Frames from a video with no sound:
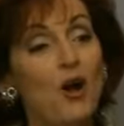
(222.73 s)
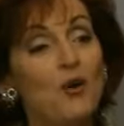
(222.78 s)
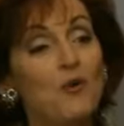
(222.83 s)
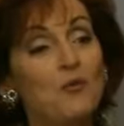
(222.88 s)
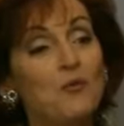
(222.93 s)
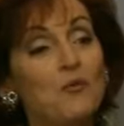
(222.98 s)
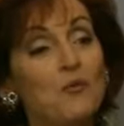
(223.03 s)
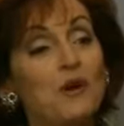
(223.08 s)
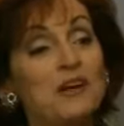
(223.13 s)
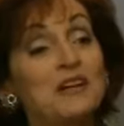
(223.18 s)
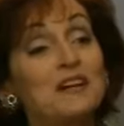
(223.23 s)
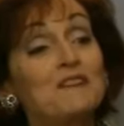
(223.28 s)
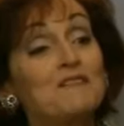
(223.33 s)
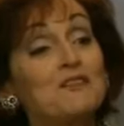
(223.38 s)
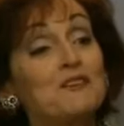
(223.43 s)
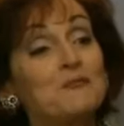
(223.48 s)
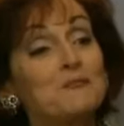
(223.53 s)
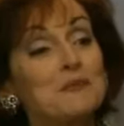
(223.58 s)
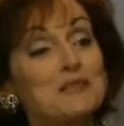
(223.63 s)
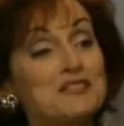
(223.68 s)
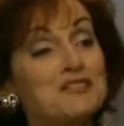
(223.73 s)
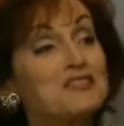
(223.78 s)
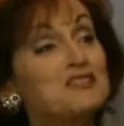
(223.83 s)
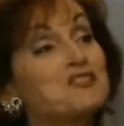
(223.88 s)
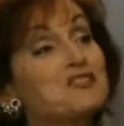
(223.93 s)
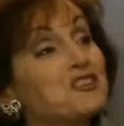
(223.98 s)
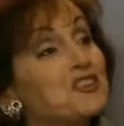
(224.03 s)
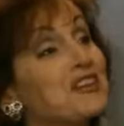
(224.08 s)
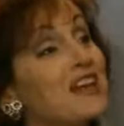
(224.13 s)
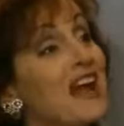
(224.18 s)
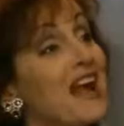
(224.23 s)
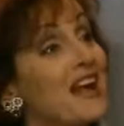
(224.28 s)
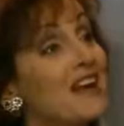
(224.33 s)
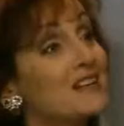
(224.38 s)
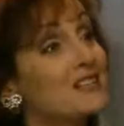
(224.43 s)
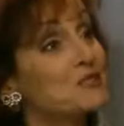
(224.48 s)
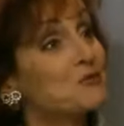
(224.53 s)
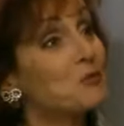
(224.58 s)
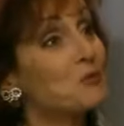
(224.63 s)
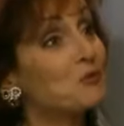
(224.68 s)
Whatever business she
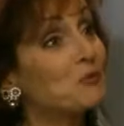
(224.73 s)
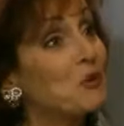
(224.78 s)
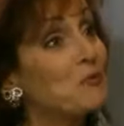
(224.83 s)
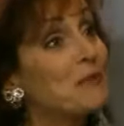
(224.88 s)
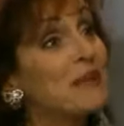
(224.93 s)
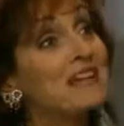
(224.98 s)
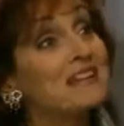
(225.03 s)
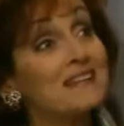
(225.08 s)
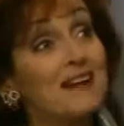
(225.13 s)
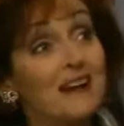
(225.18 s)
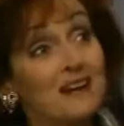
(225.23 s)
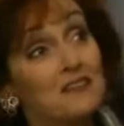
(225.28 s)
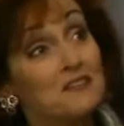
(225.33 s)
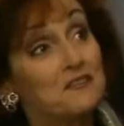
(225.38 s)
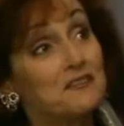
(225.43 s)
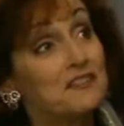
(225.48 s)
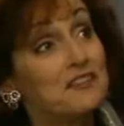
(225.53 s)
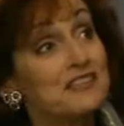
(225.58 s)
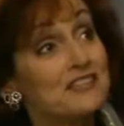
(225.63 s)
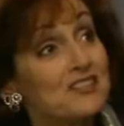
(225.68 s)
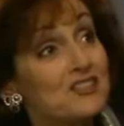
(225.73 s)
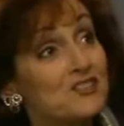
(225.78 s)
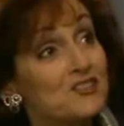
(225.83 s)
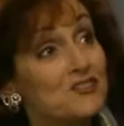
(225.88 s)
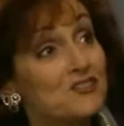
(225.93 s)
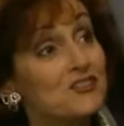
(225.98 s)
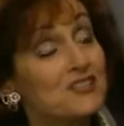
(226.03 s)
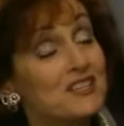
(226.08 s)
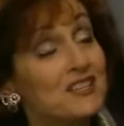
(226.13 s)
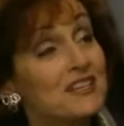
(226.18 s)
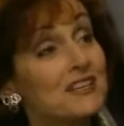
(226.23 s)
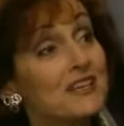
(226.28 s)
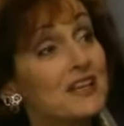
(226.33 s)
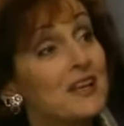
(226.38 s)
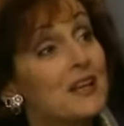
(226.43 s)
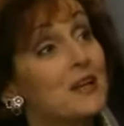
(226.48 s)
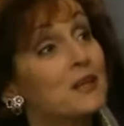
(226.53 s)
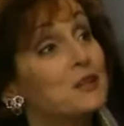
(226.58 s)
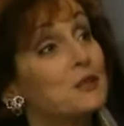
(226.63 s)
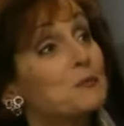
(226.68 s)
has will remain unfinished, you see.
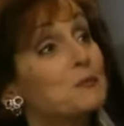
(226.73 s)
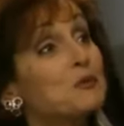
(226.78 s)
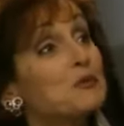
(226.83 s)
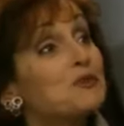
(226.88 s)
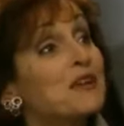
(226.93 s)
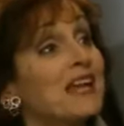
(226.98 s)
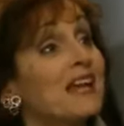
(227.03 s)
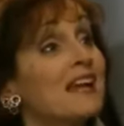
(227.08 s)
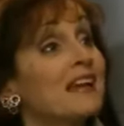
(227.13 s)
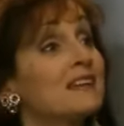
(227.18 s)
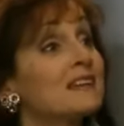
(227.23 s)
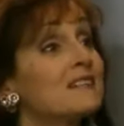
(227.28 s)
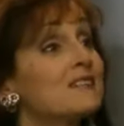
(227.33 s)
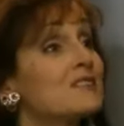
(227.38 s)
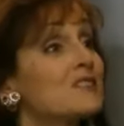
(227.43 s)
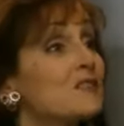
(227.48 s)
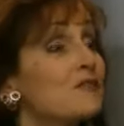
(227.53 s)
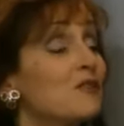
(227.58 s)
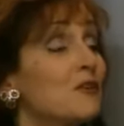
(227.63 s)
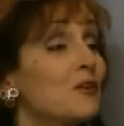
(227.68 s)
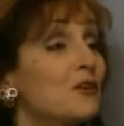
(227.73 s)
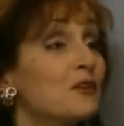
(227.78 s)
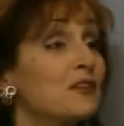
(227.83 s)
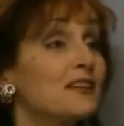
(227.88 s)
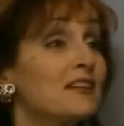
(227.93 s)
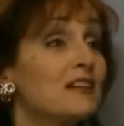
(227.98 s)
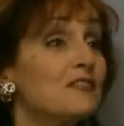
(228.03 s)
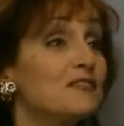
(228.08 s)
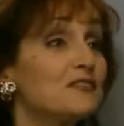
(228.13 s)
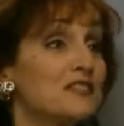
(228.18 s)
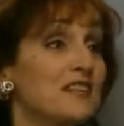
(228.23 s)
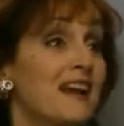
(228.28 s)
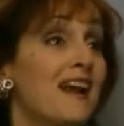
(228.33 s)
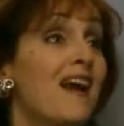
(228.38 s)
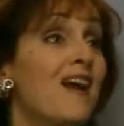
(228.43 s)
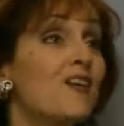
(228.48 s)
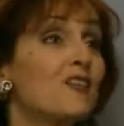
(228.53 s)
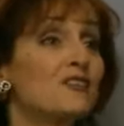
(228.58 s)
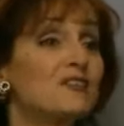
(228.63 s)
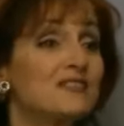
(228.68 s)
The Buchanans have all left
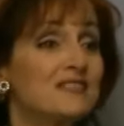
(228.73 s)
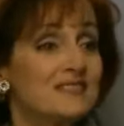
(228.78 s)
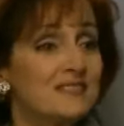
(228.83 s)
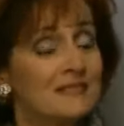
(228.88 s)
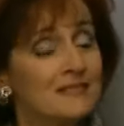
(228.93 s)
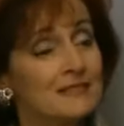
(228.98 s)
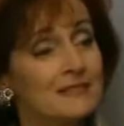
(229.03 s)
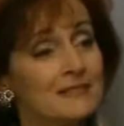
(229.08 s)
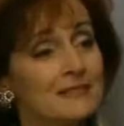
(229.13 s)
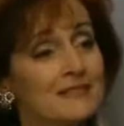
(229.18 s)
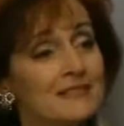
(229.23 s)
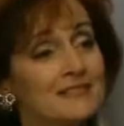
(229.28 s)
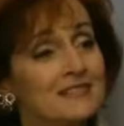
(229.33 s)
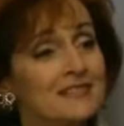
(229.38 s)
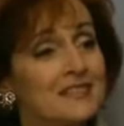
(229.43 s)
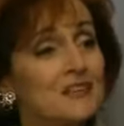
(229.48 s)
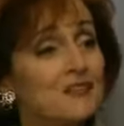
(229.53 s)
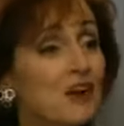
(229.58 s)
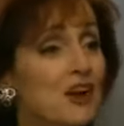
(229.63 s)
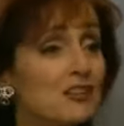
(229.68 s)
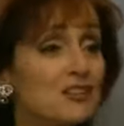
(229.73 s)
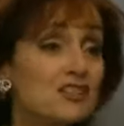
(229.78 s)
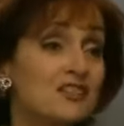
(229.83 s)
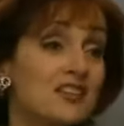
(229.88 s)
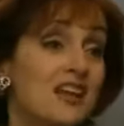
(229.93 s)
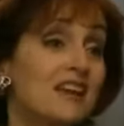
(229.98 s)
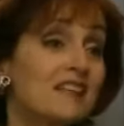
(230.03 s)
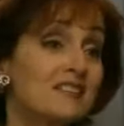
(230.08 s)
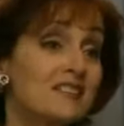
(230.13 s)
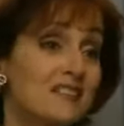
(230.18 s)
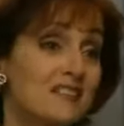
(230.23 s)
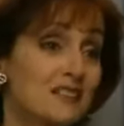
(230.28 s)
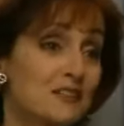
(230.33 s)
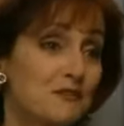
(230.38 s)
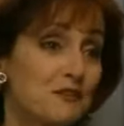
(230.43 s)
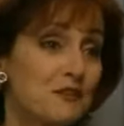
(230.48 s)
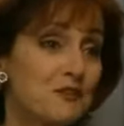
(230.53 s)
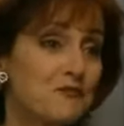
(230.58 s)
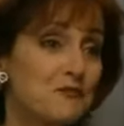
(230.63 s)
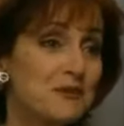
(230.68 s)
town. They've gone to Texas
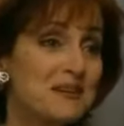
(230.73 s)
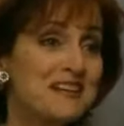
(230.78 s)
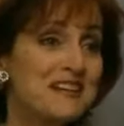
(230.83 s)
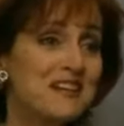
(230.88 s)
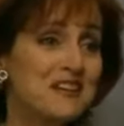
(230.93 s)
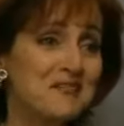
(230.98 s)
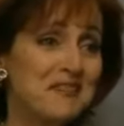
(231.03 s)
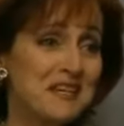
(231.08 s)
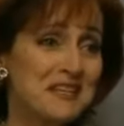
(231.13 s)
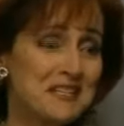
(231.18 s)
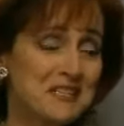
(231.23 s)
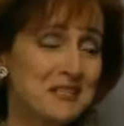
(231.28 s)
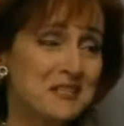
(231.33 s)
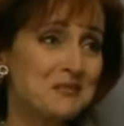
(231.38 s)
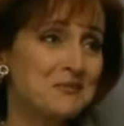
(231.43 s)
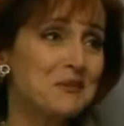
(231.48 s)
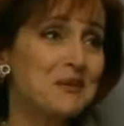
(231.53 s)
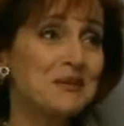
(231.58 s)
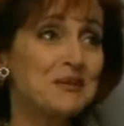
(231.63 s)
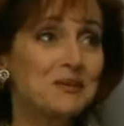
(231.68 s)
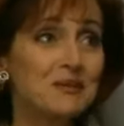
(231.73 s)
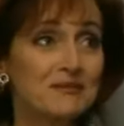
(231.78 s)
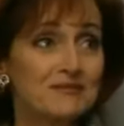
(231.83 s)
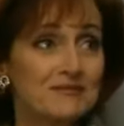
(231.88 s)
for the reading of Asa's will.